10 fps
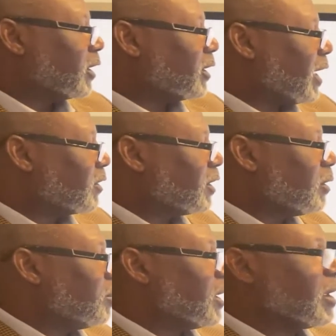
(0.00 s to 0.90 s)
that
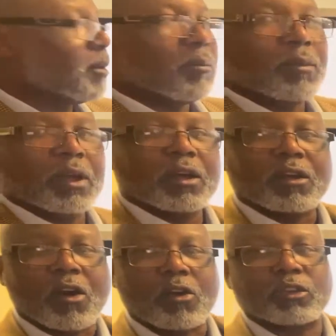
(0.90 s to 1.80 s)
CPM
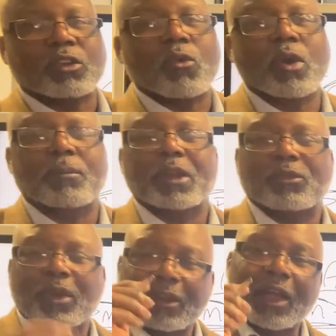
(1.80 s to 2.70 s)
cost go up.
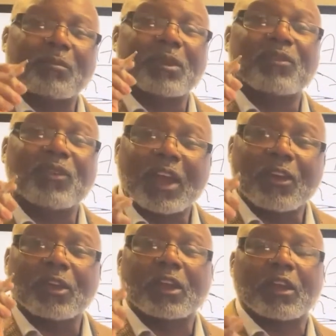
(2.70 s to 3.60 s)
That's why you got to be
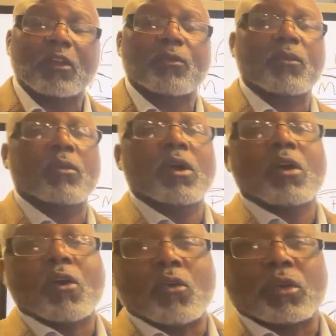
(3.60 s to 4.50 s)
very careful
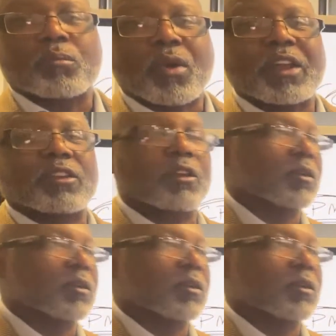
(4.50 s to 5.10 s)
on the pricing of your